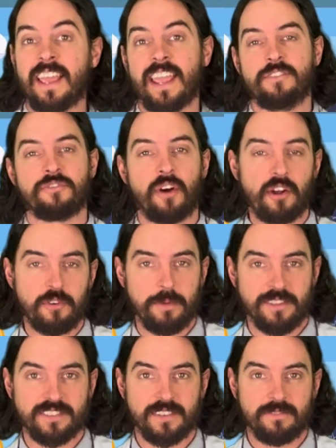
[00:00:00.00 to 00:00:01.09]

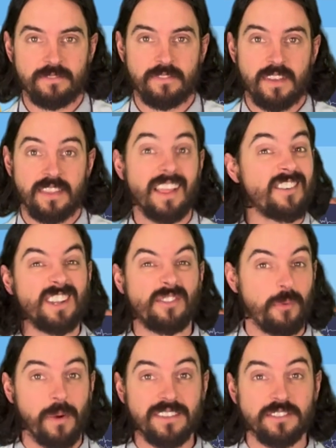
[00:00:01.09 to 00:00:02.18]
environment. There are different
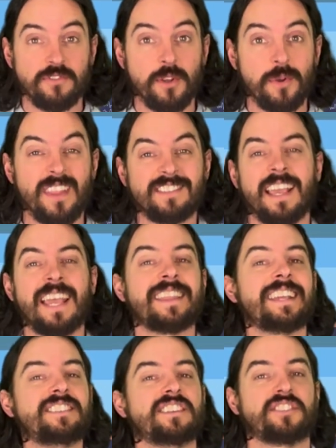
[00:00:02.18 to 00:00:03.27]
ways of doing this.
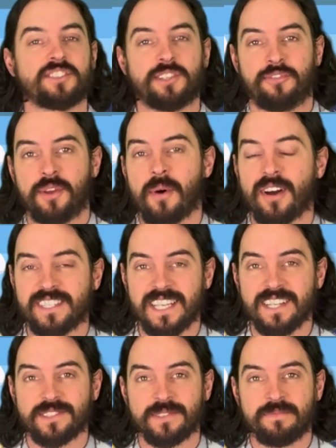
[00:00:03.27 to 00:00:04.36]
These are just a few
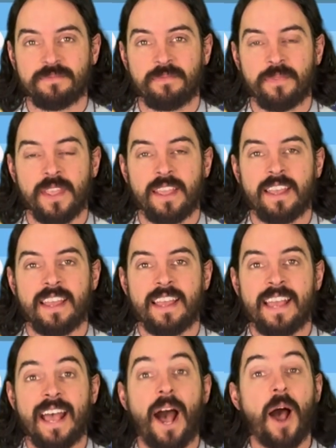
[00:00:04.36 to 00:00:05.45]
ideas.
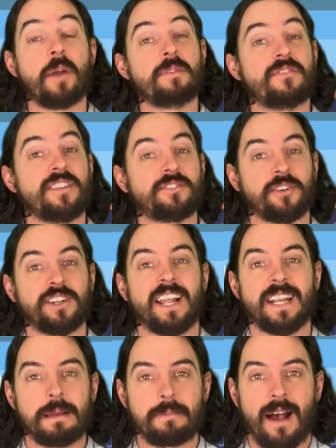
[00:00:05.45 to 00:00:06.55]
I hope you've enjoyed
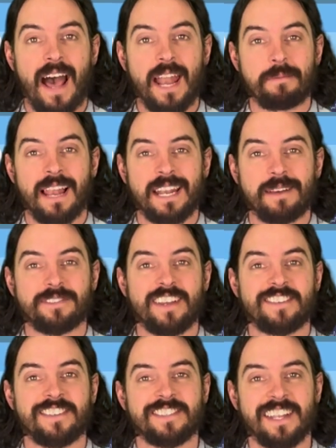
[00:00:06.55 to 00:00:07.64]
learning about animal
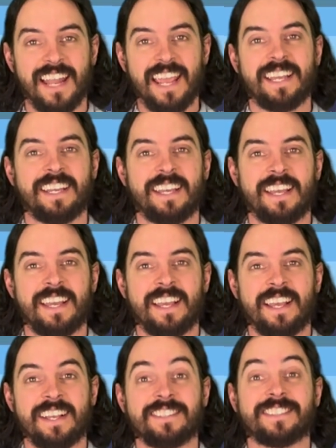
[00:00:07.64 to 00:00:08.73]
adaptations today.
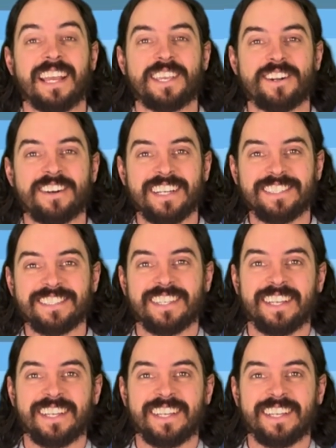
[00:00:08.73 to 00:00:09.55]
Stay curious.